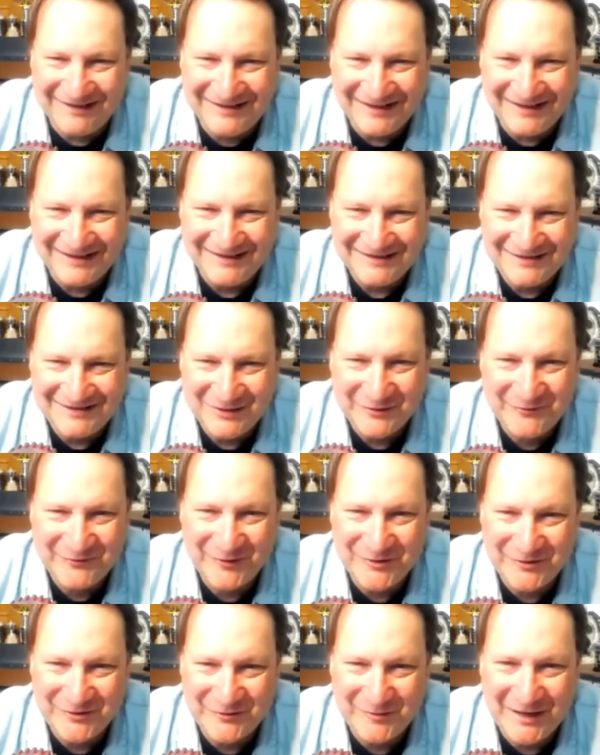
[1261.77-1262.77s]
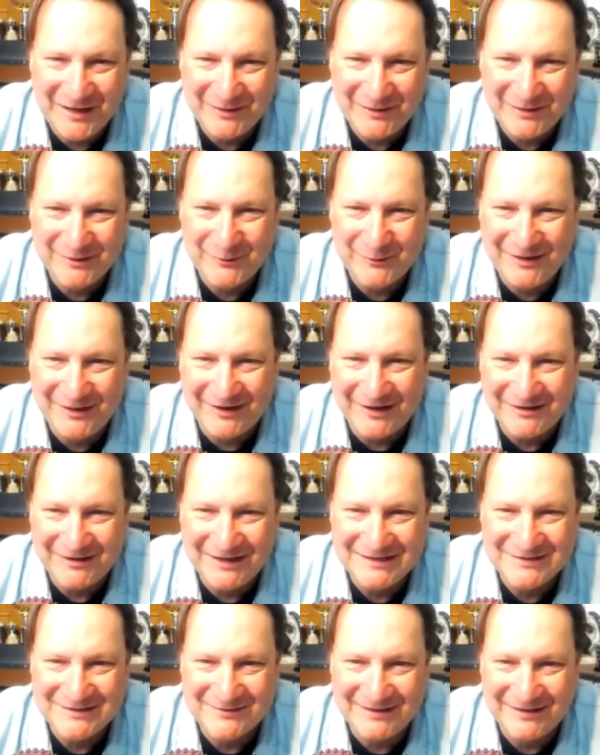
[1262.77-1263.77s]
You're further from Ottawa than we are.
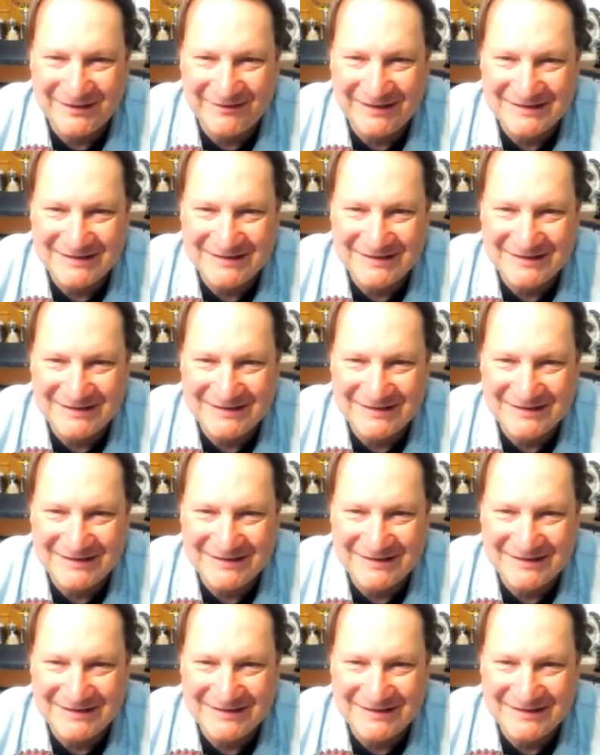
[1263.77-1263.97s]
That's pretty crazy. I